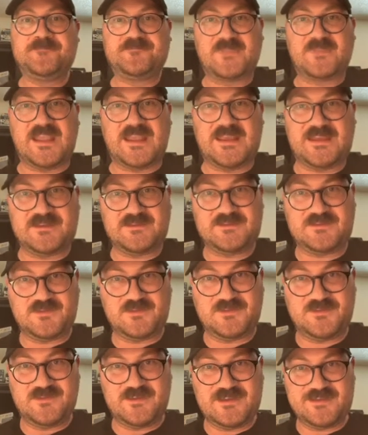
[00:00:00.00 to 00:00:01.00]
And
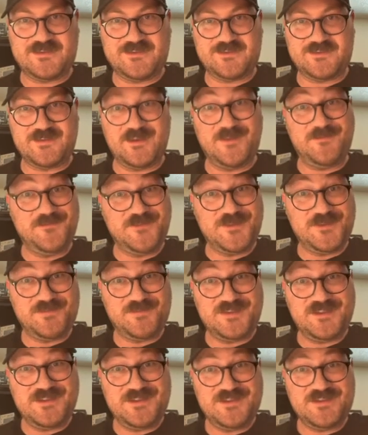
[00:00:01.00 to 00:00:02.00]
the
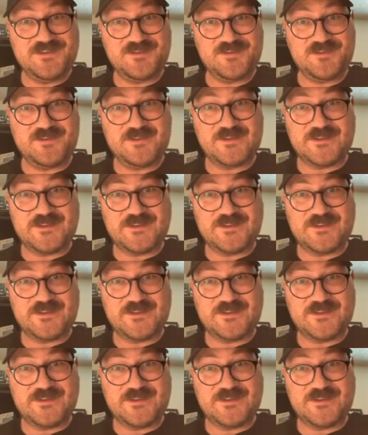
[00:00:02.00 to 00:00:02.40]
MVP here